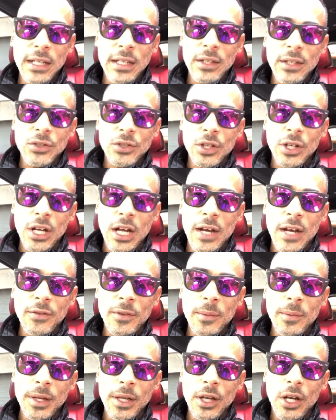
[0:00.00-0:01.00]
there's gonna have to
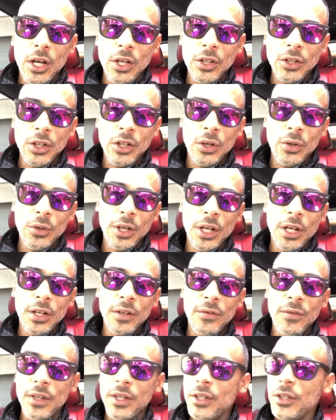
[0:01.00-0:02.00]
be an undercoating on the
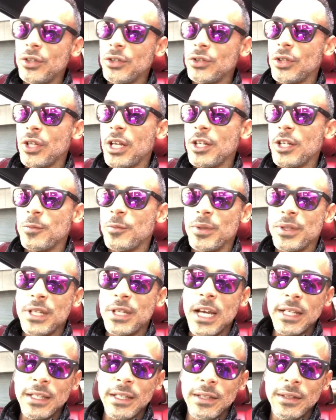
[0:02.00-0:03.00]
vehicle so that it's
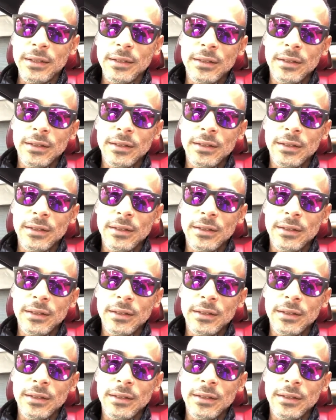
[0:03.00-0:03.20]
protected